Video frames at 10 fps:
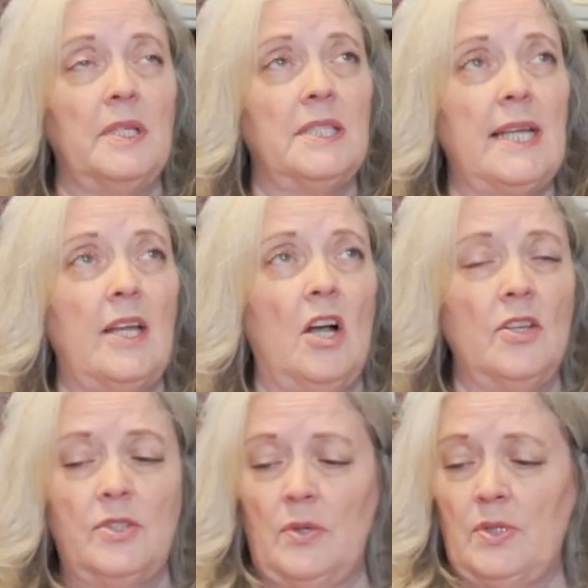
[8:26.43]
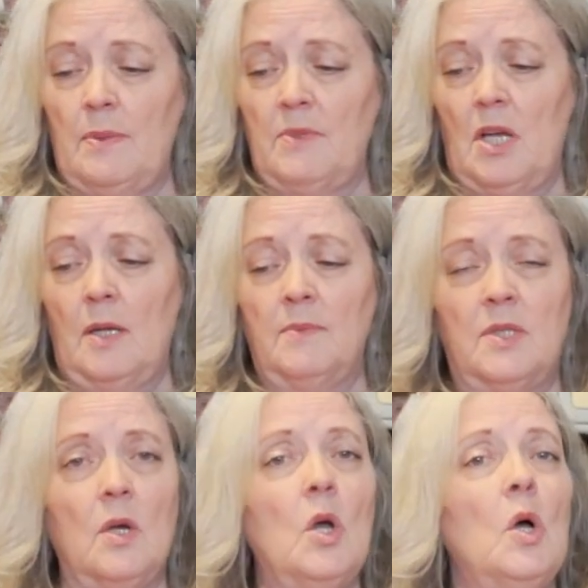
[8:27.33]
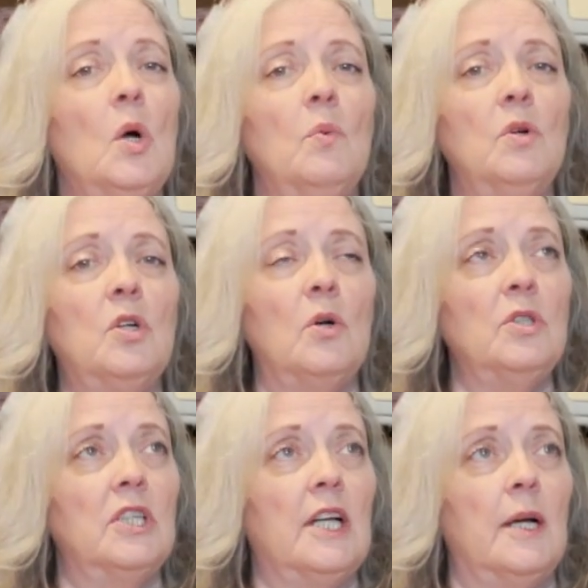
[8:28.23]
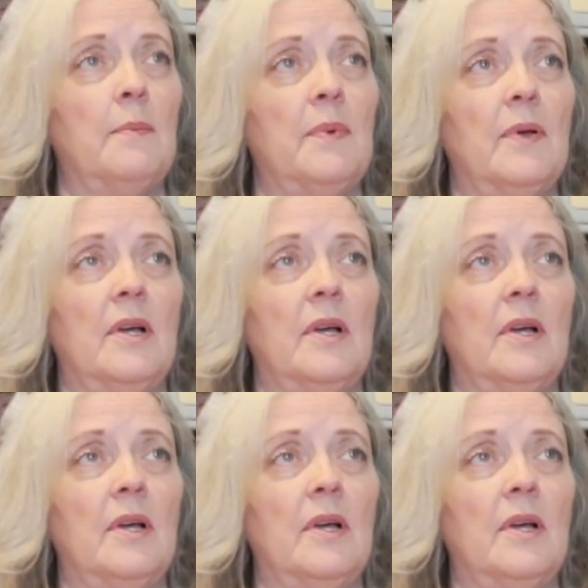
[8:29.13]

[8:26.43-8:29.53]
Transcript: Plus I also sometimes will go look up